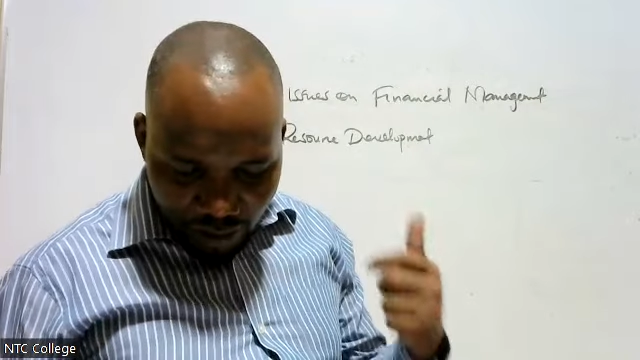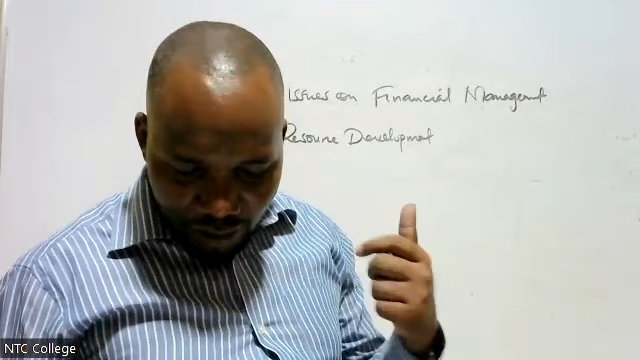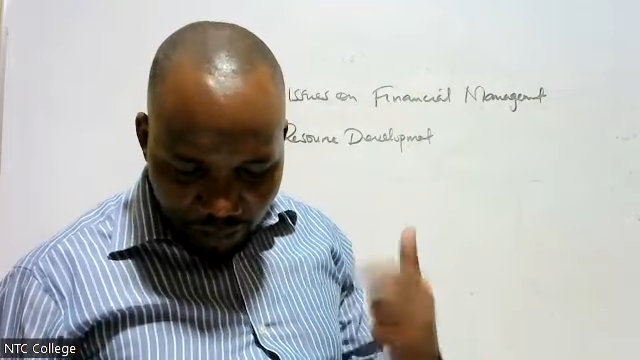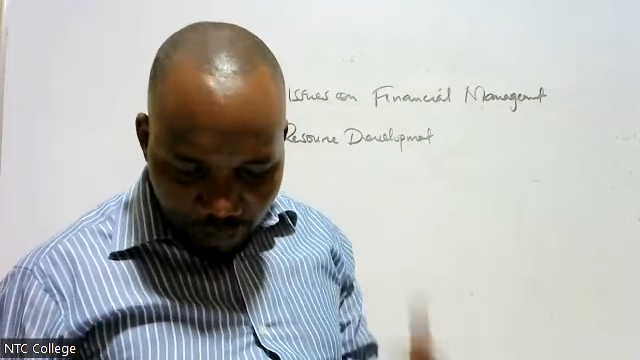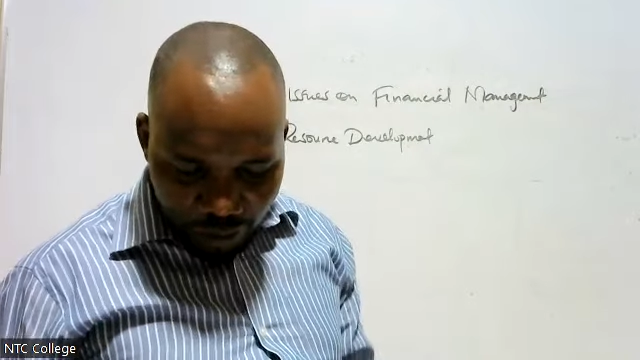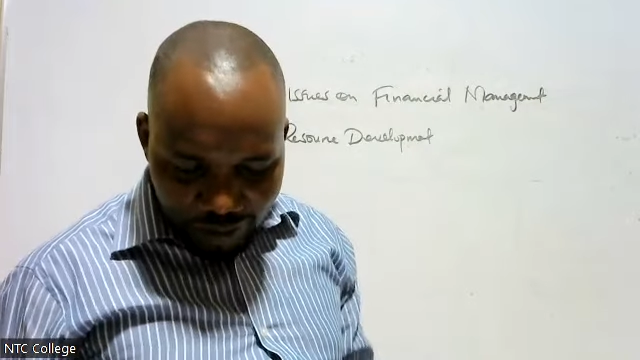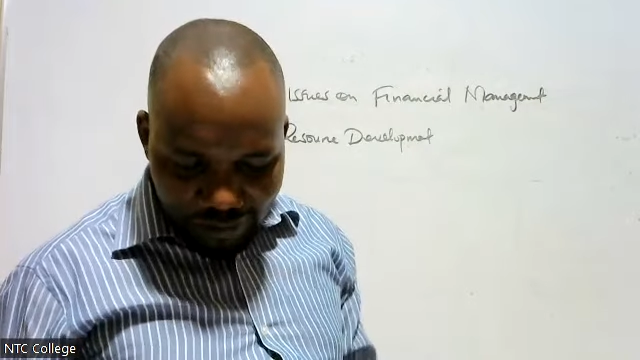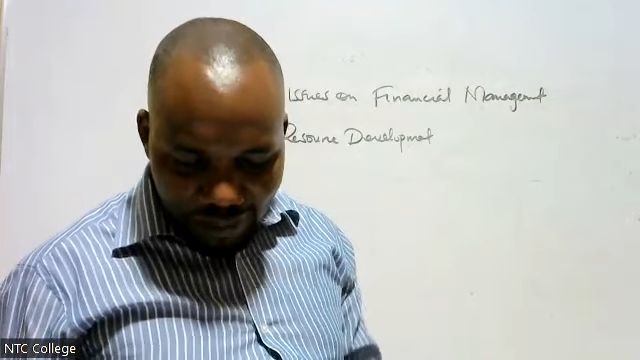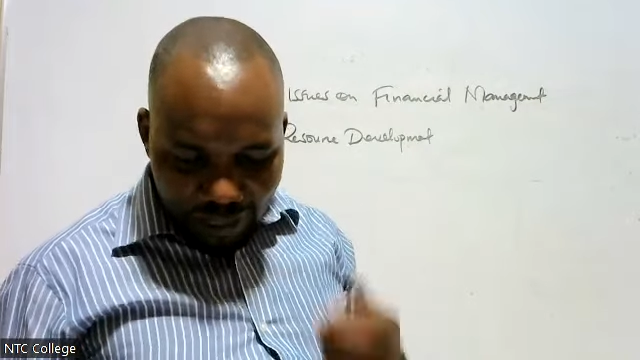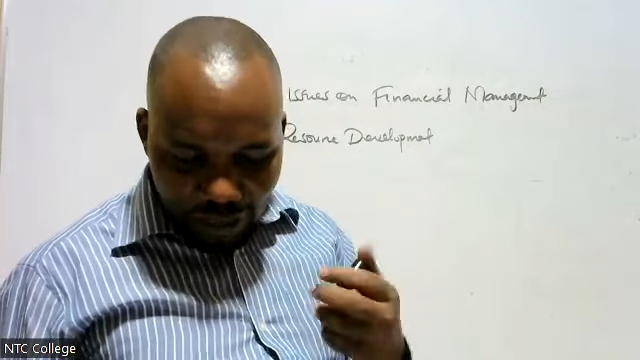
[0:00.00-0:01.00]

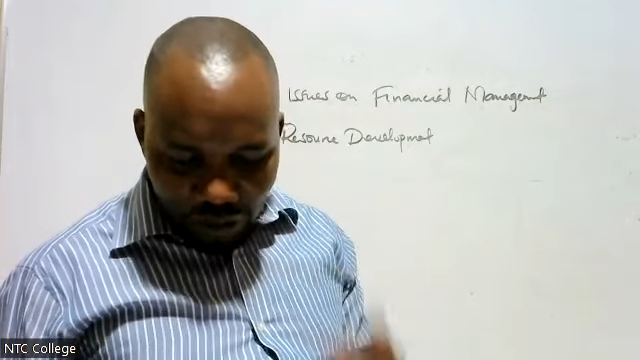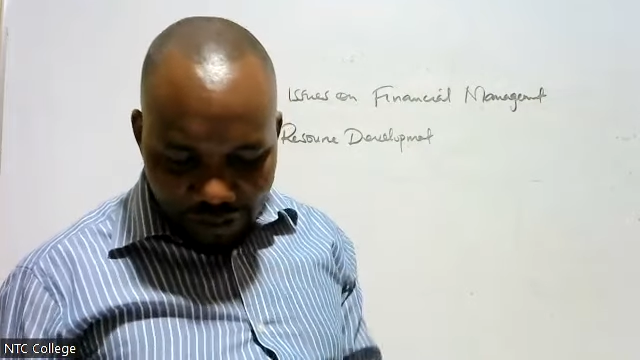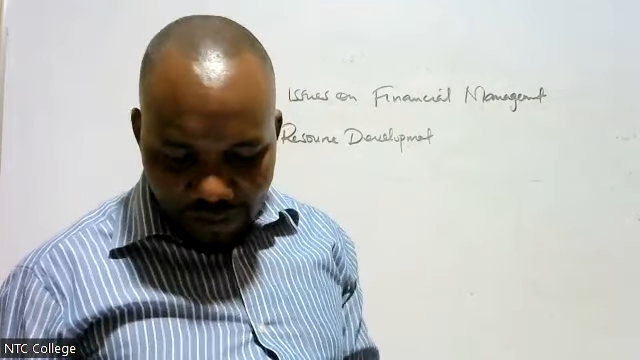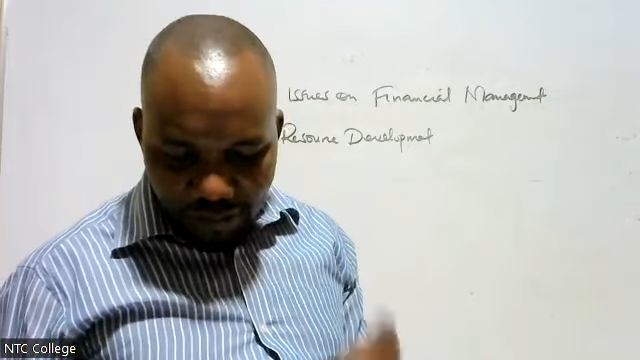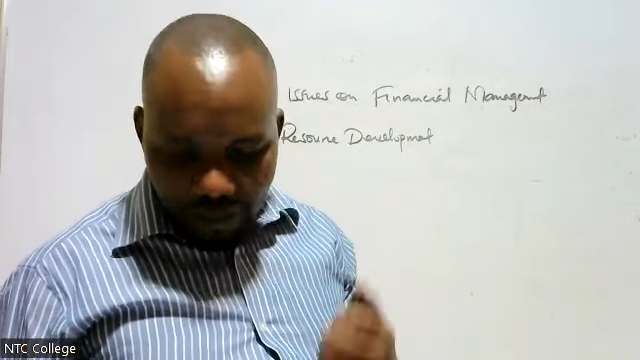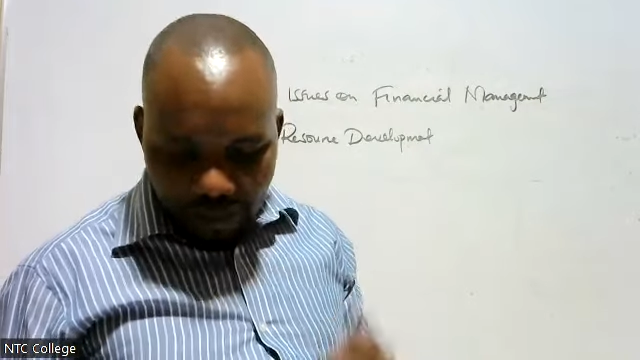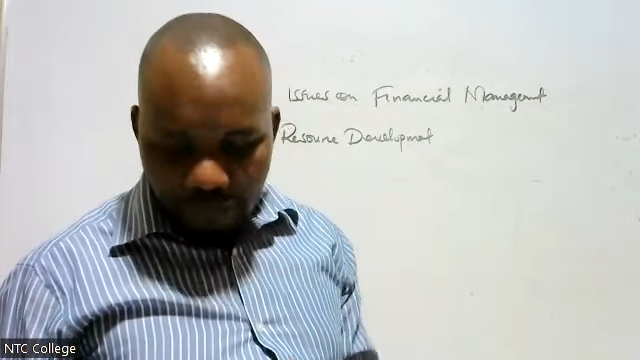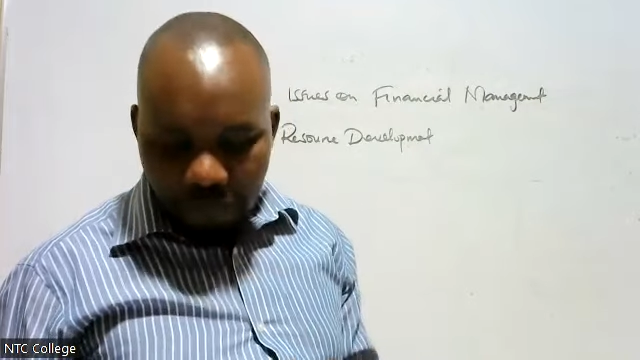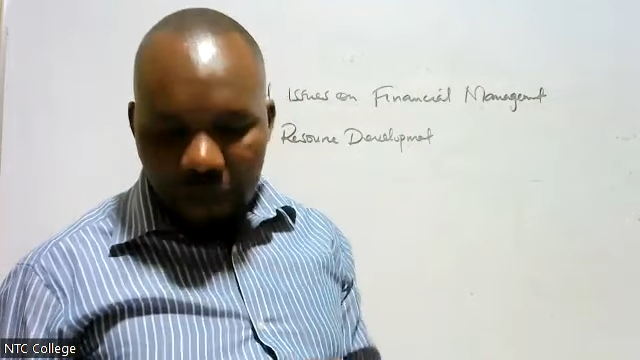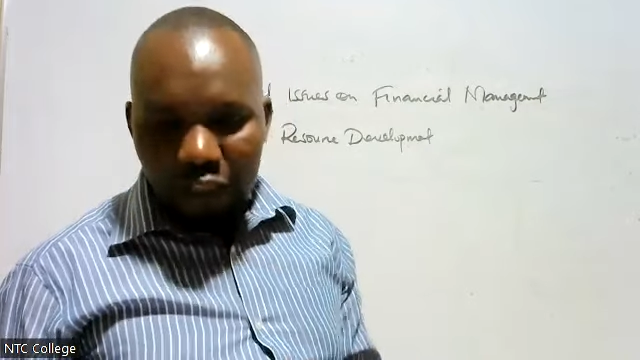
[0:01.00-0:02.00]
employees are not simply
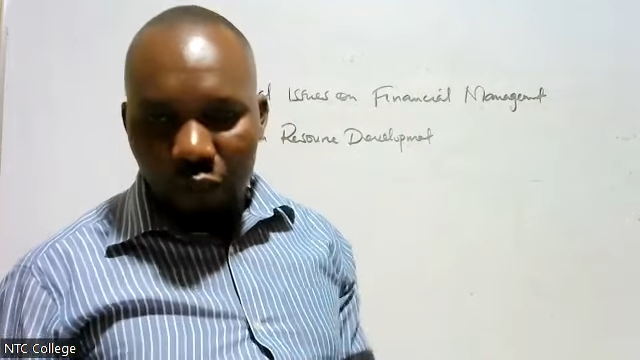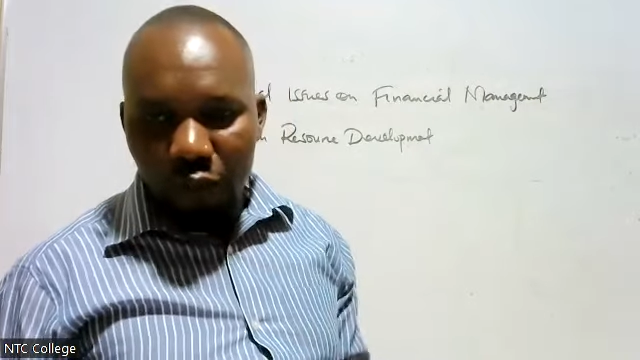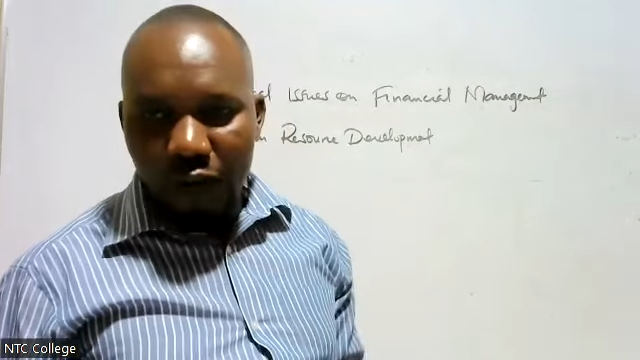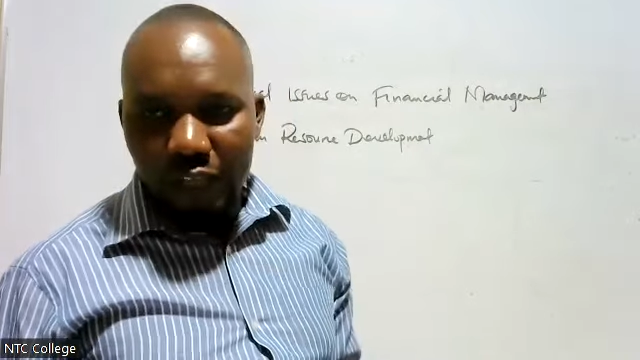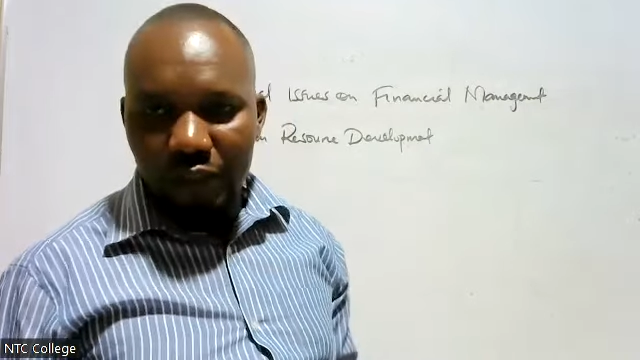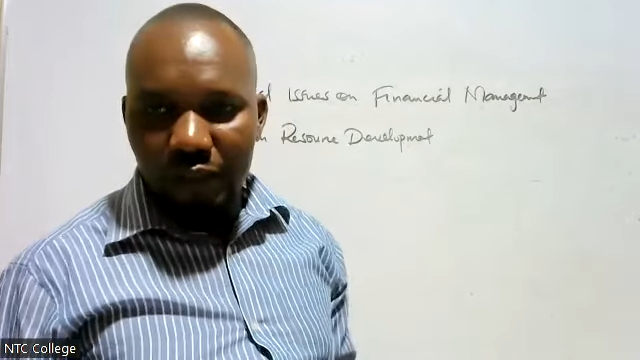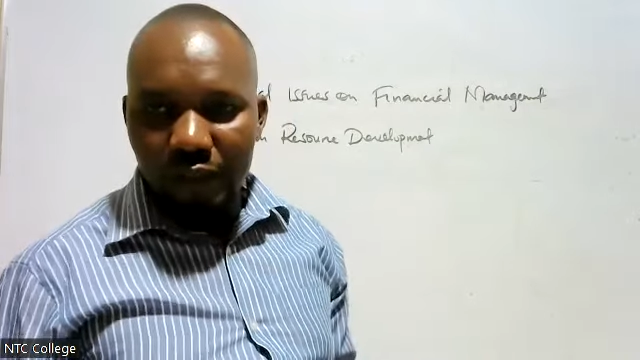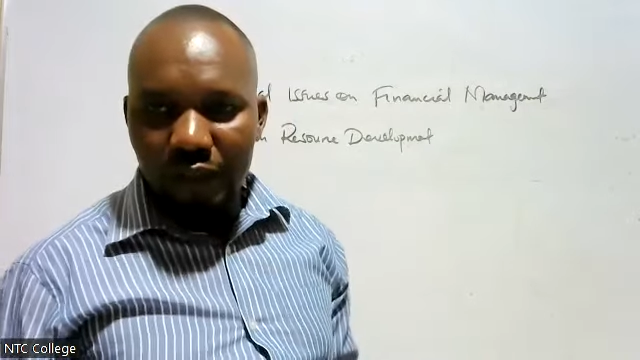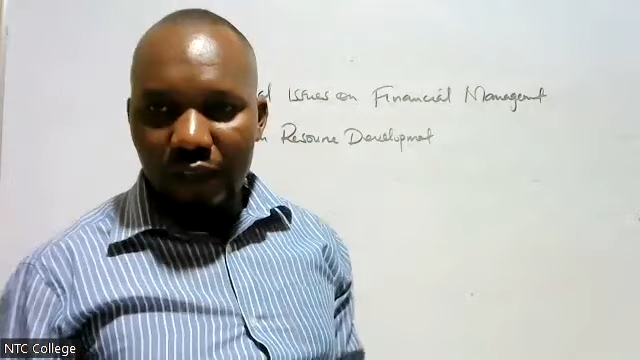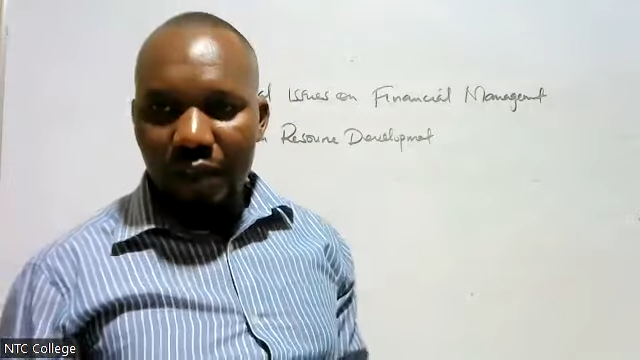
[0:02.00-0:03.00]
a factor of production.
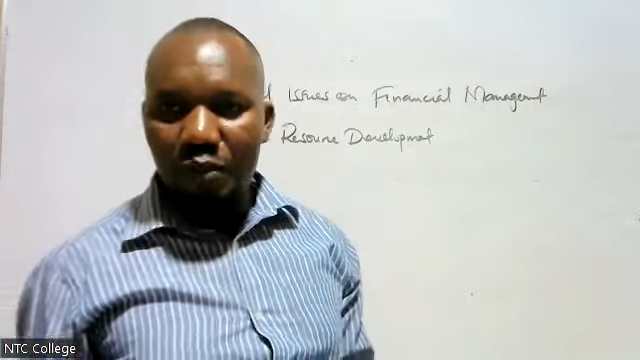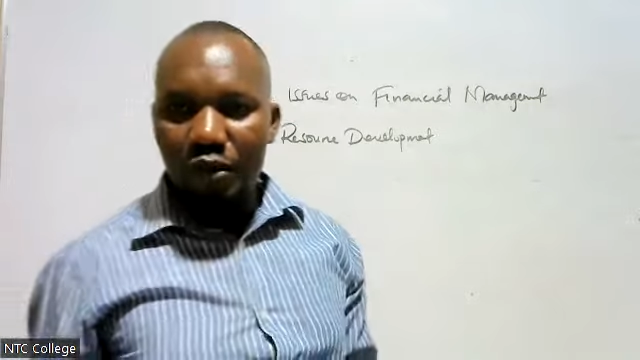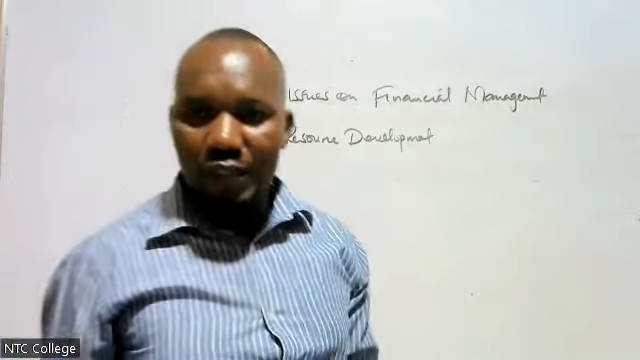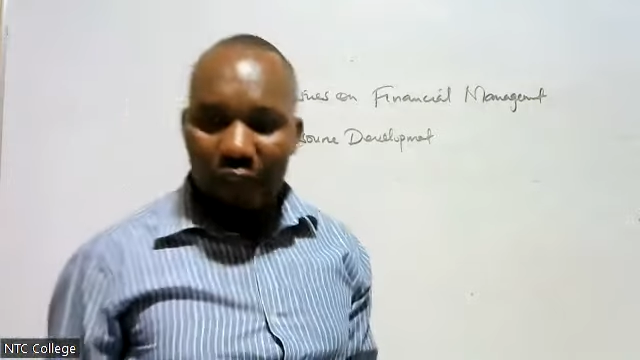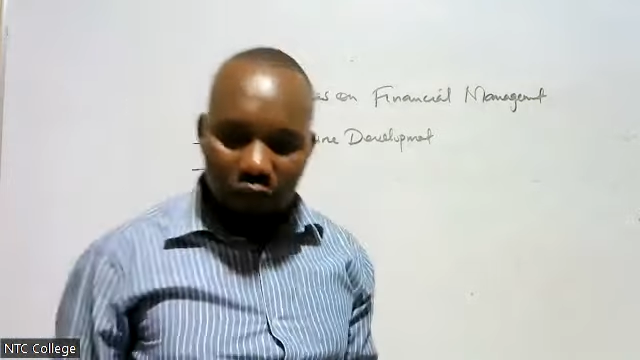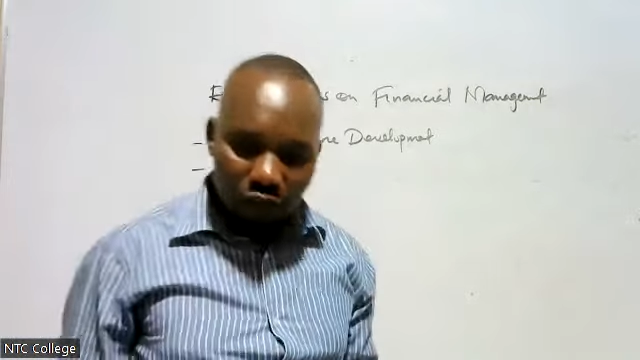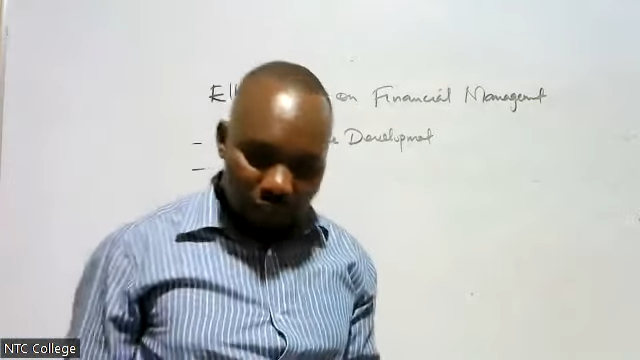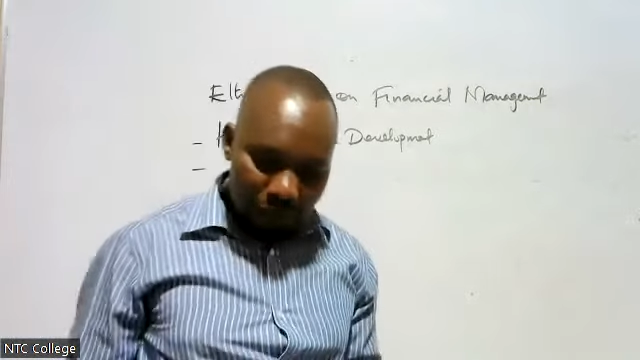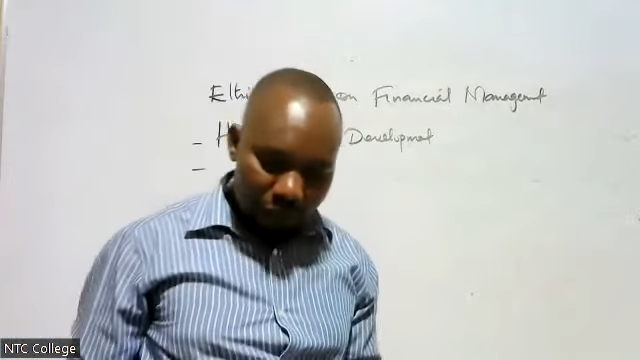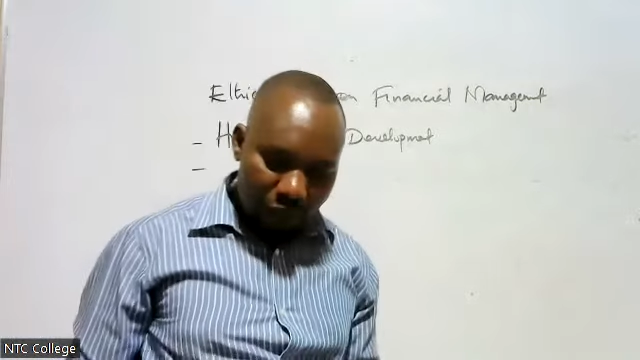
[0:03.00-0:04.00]
Employees are not
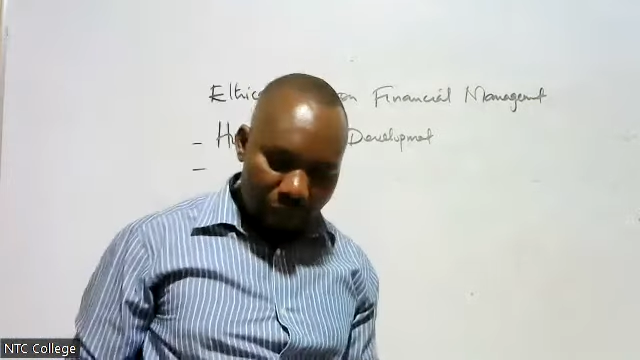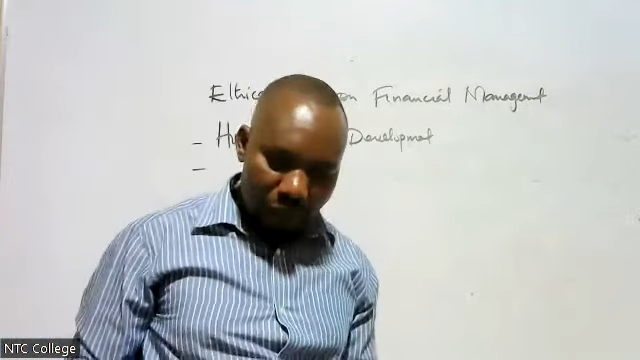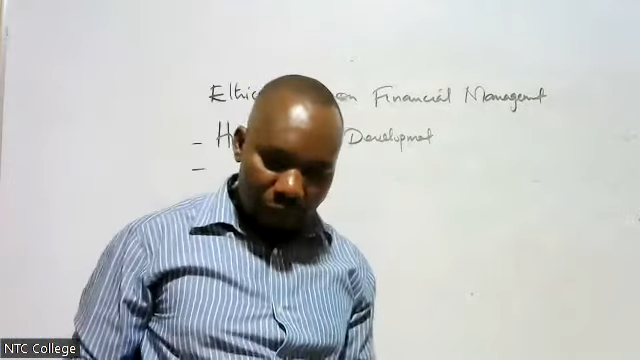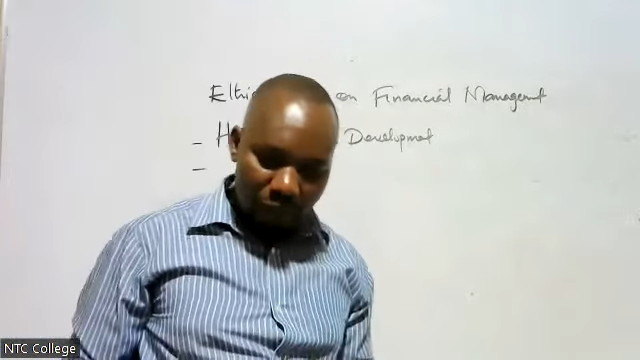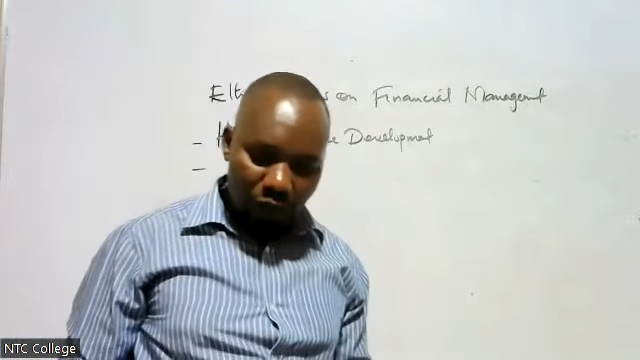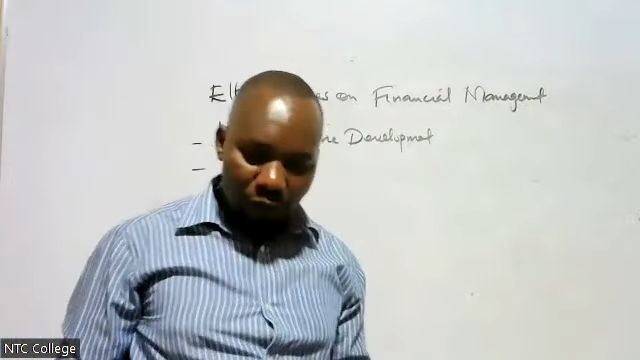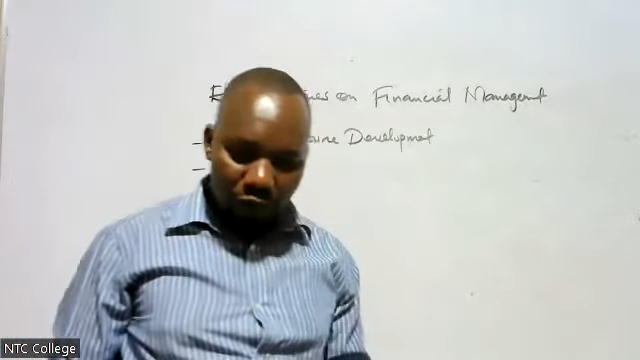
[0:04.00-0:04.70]
simply a factor of